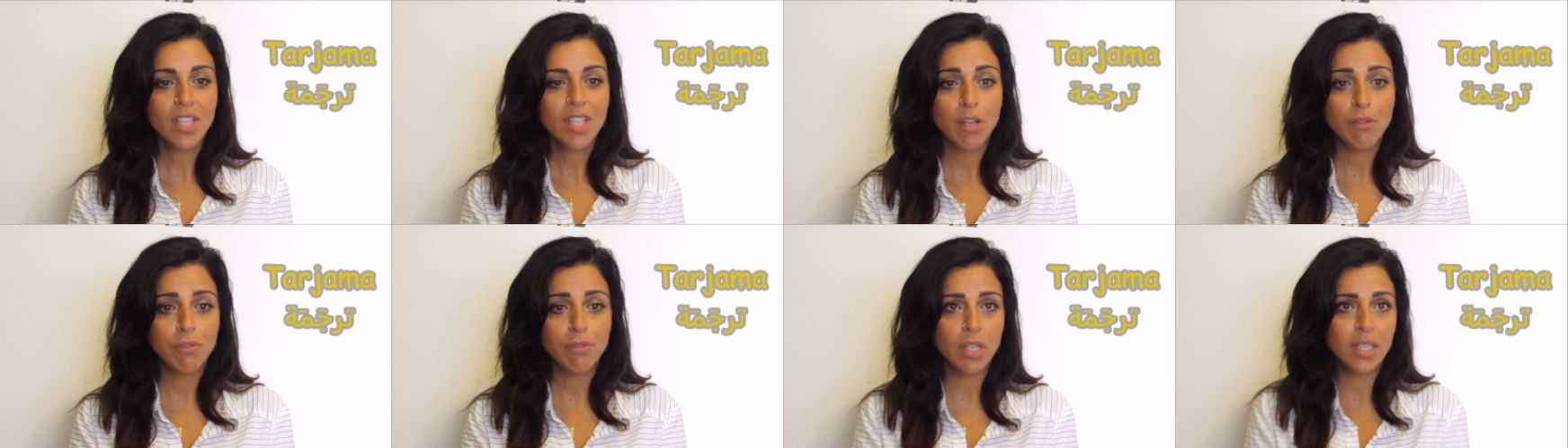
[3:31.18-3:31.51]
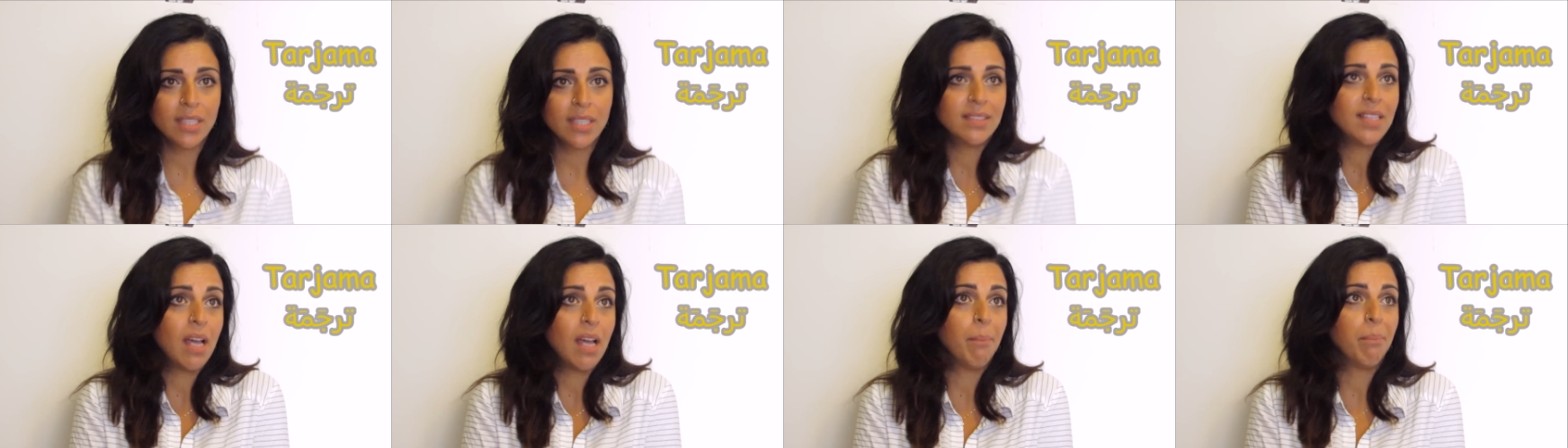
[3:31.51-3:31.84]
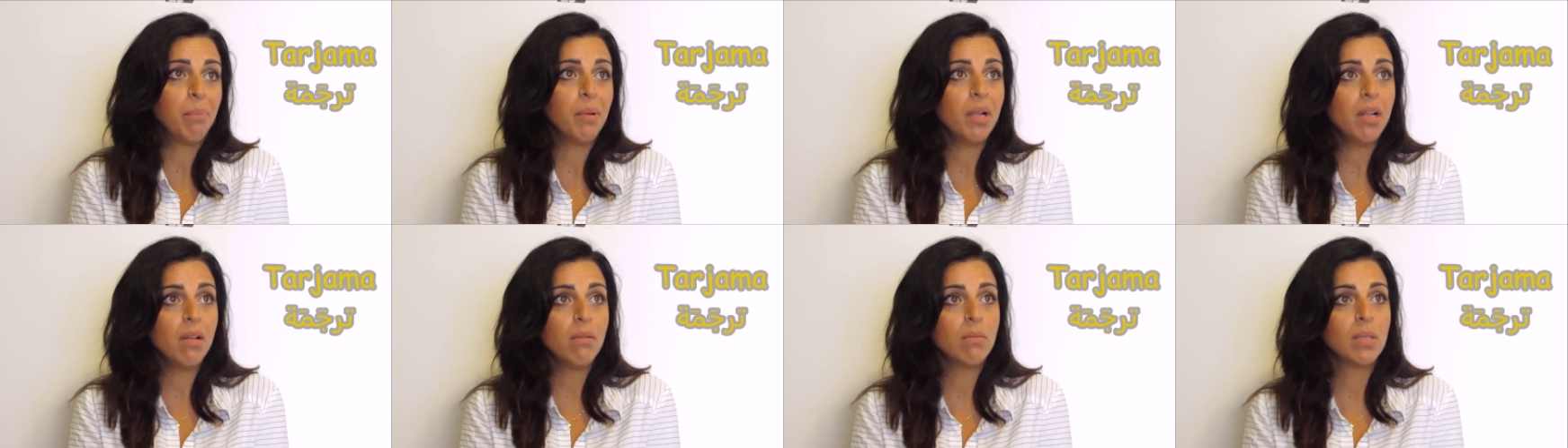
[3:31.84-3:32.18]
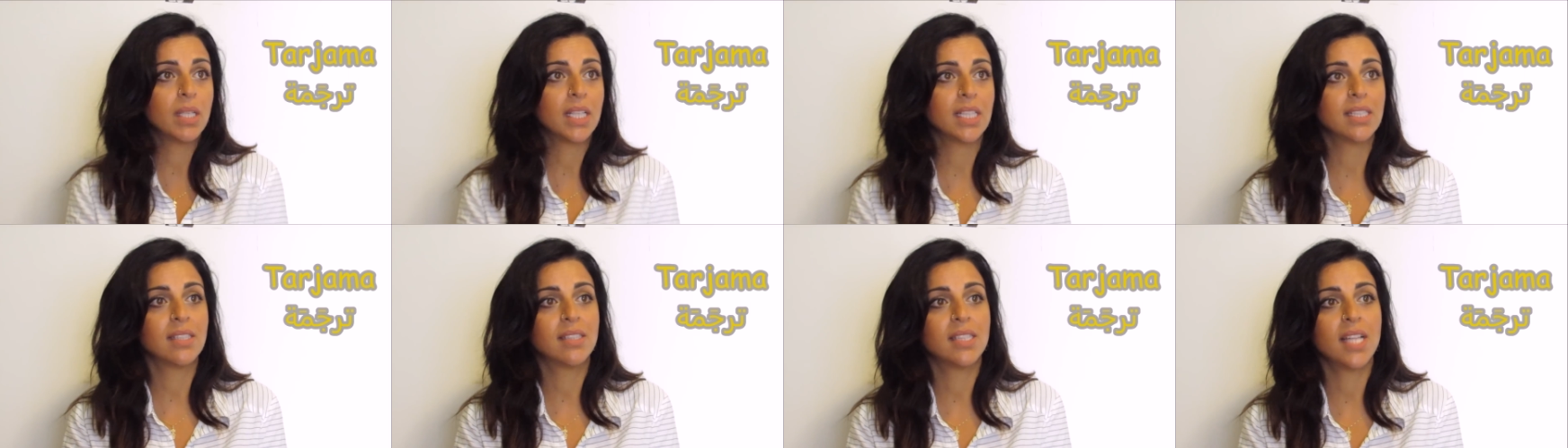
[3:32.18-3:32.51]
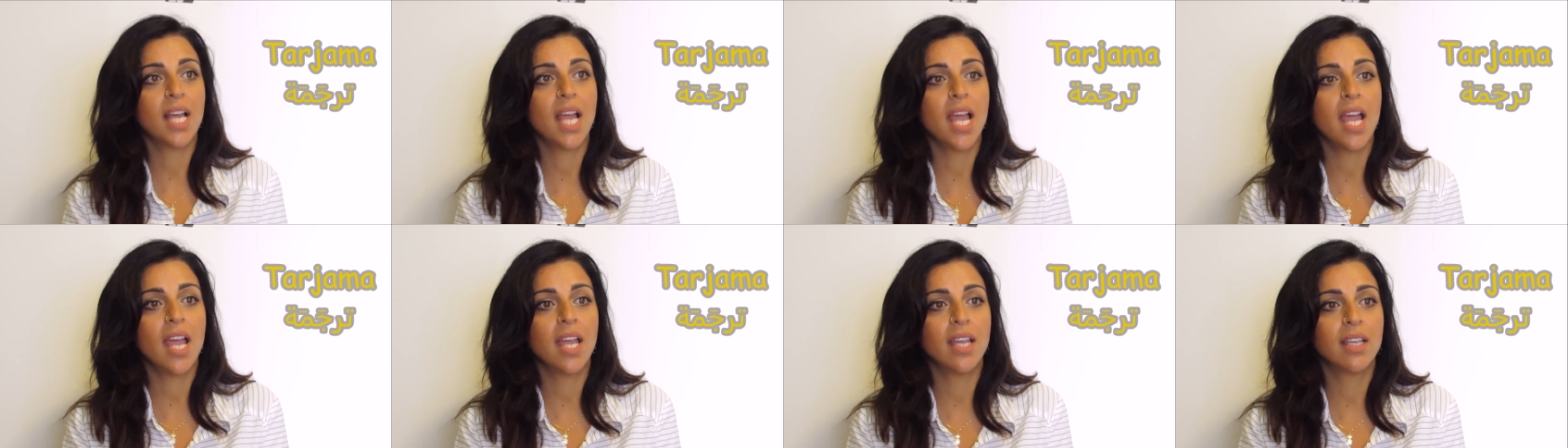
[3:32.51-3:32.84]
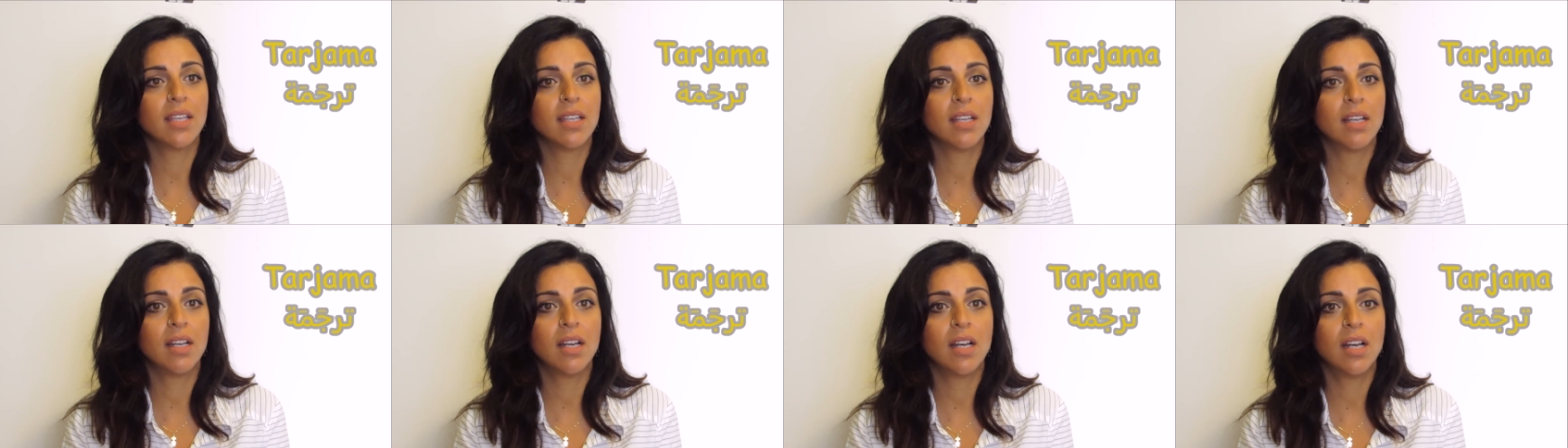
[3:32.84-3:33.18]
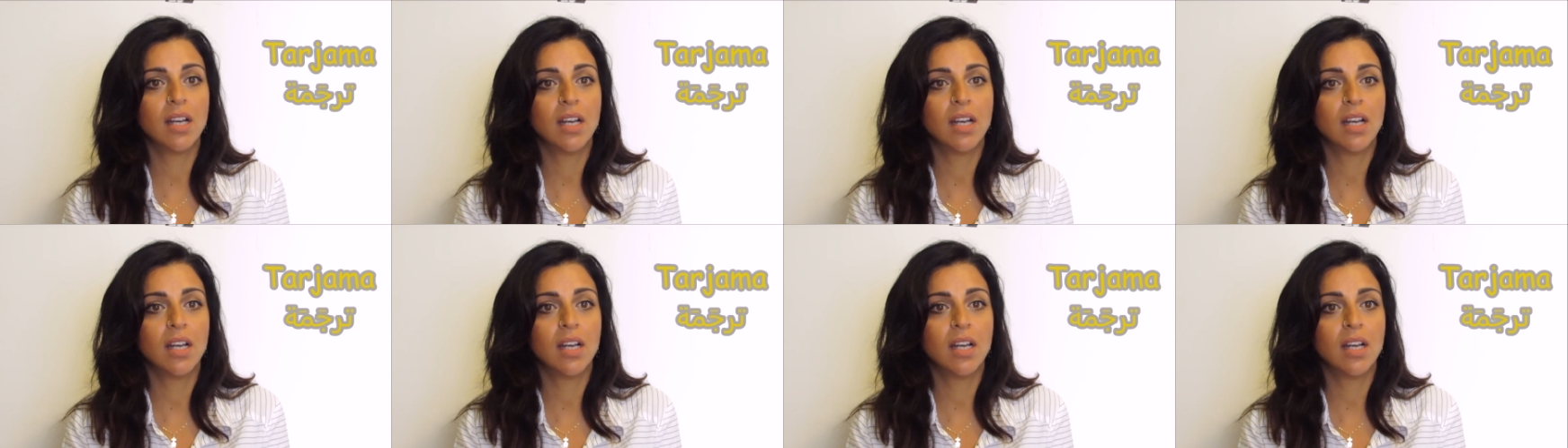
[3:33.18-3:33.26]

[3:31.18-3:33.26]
For example, we can say